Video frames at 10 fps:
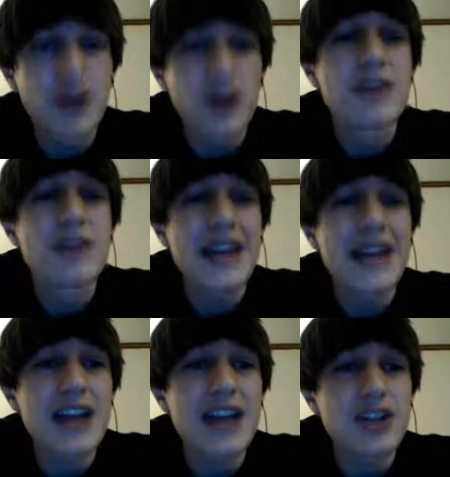by
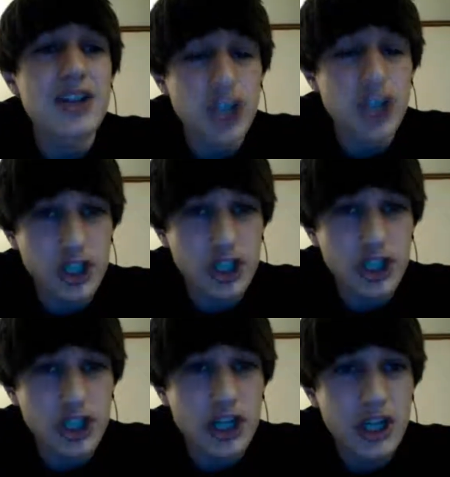people to maintain
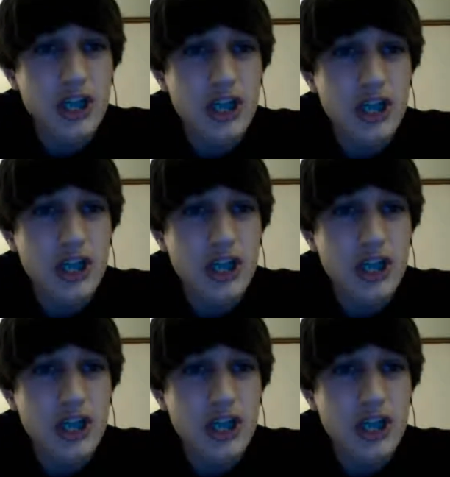their church.